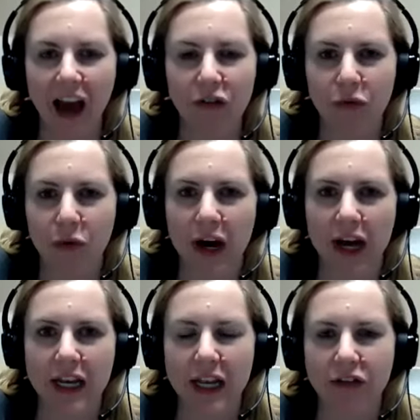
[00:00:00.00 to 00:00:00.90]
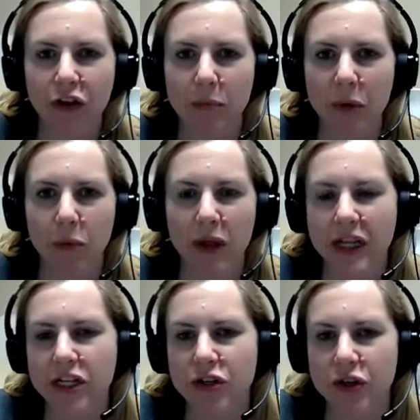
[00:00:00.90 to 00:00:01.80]
have one if you'd be
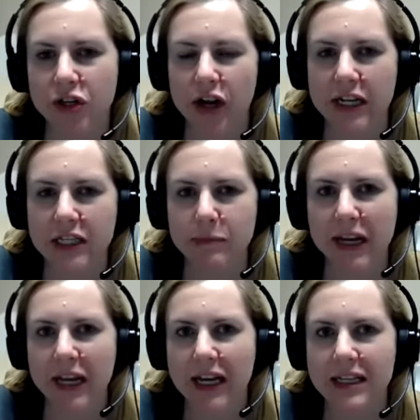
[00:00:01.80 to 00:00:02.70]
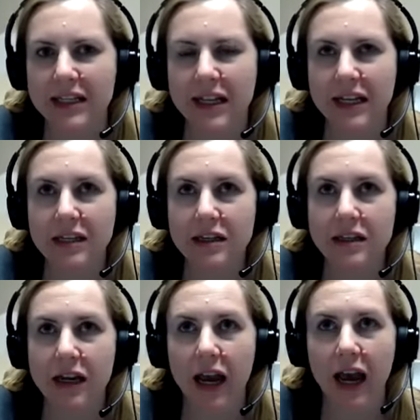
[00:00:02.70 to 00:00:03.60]
willing to address because this
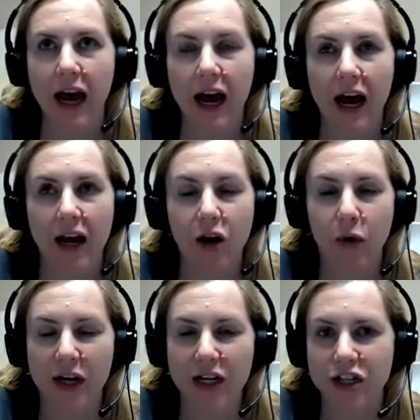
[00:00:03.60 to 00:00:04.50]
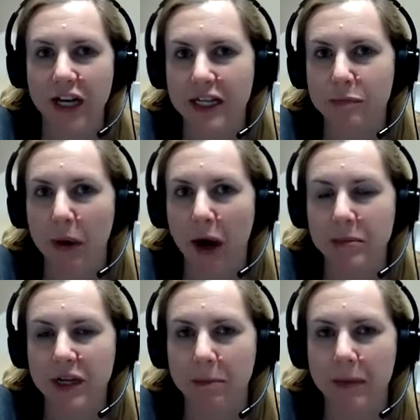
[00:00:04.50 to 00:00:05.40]
uh, question has
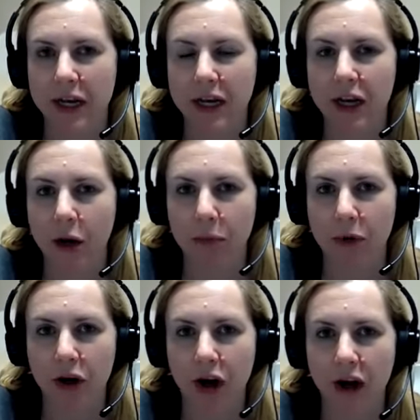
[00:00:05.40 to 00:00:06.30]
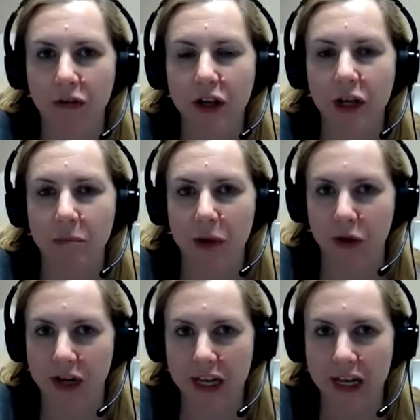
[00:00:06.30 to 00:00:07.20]
popped up in a number of
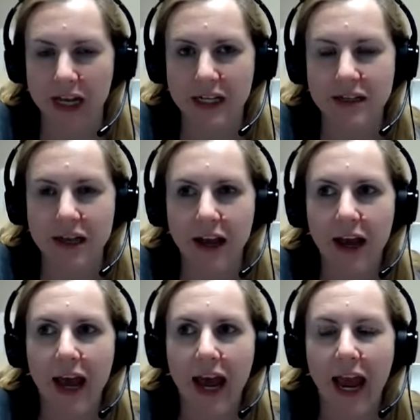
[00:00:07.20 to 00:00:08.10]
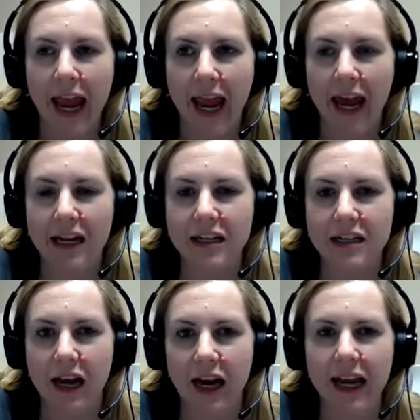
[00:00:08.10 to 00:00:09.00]
communities. And
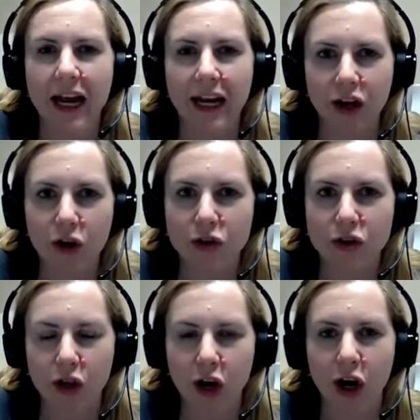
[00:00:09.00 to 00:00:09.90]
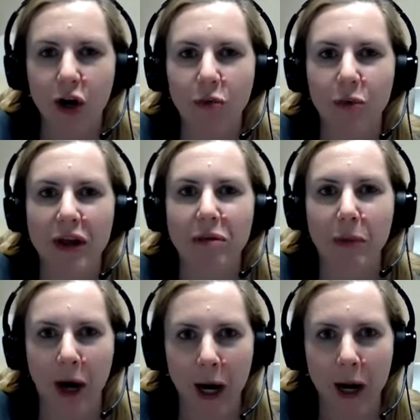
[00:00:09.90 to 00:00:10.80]
uh, it kind of goes along with
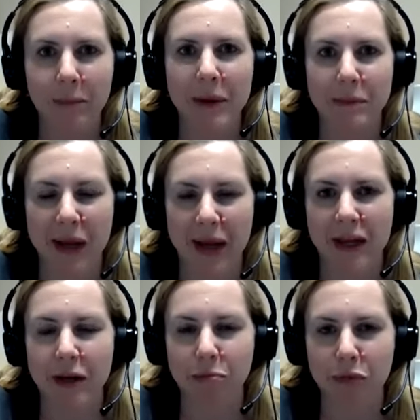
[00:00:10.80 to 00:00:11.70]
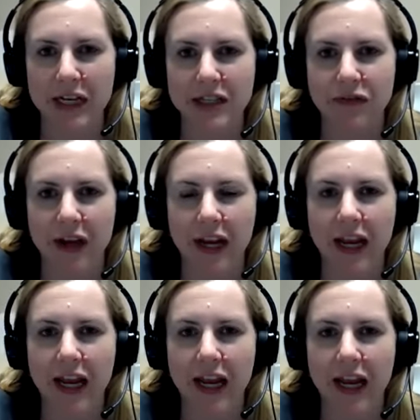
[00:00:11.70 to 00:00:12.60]
mom and baby and
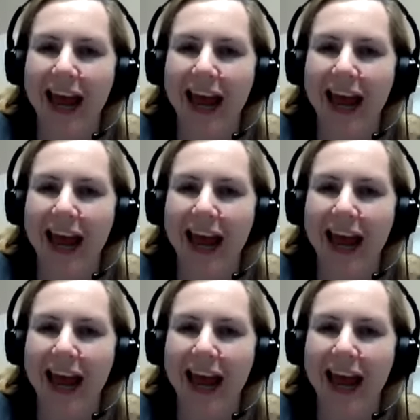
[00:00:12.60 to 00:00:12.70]
breastfeeding,